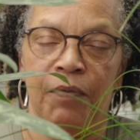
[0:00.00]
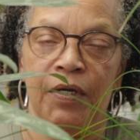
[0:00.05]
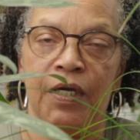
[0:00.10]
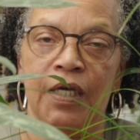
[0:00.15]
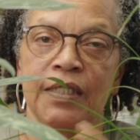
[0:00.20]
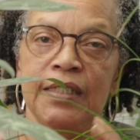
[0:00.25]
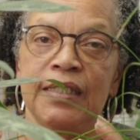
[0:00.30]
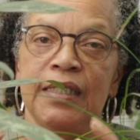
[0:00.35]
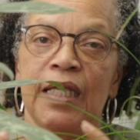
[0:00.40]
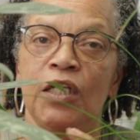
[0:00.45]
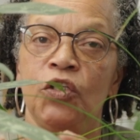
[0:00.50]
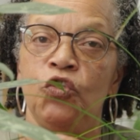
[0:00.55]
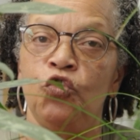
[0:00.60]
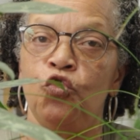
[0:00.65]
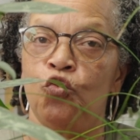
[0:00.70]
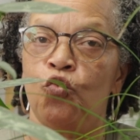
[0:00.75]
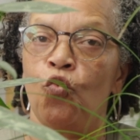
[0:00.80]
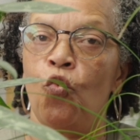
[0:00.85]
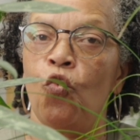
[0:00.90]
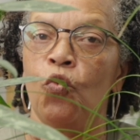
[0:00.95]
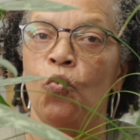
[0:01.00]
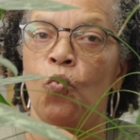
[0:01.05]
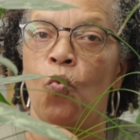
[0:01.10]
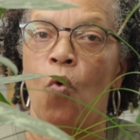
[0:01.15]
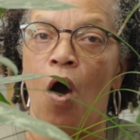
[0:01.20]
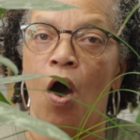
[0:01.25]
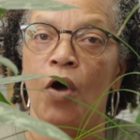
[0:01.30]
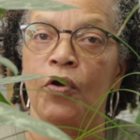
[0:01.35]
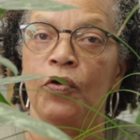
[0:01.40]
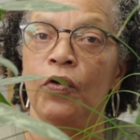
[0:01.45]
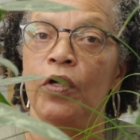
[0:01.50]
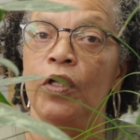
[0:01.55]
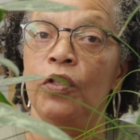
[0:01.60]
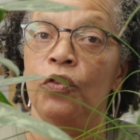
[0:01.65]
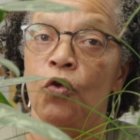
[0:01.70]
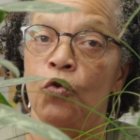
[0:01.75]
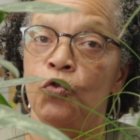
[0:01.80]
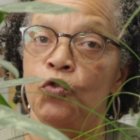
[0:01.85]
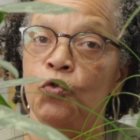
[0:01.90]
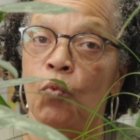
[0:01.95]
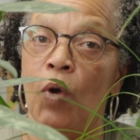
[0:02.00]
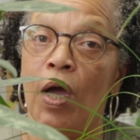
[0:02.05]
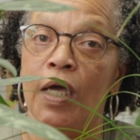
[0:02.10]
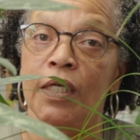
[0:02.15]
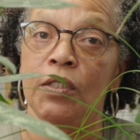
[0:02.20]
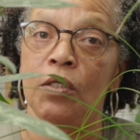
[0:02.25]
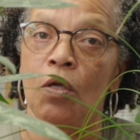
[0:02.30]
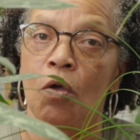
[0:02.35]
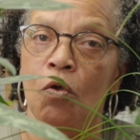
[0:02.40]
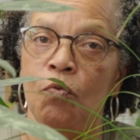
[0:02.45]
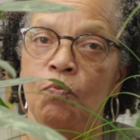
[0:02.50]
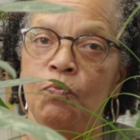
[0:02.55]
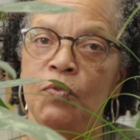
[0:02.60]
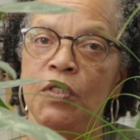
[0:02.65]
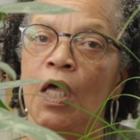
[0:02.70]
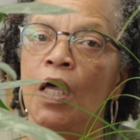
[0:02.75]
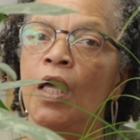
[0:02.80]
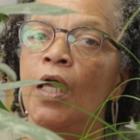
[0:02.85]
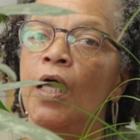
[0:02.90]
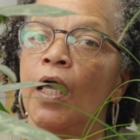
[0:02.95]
because they store water in those rhizomes.